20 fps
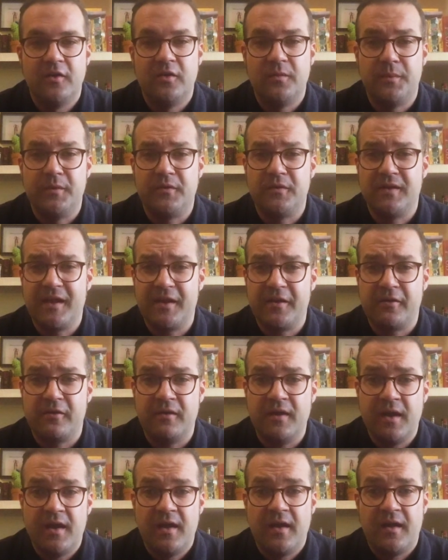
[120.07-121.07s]
put
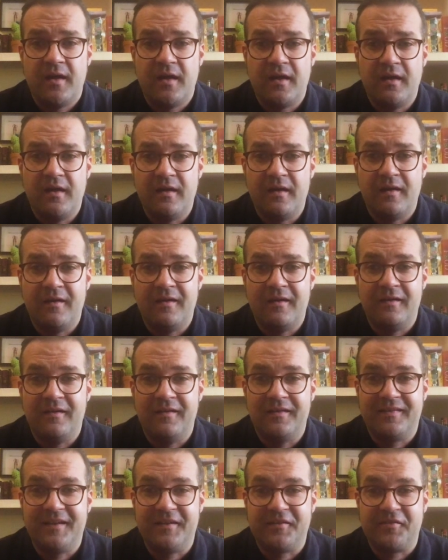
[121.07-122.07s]
together uh, uh,
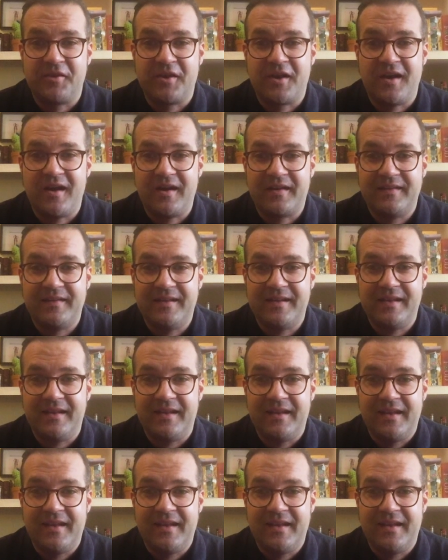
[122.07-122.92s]
Tales of the Cocktail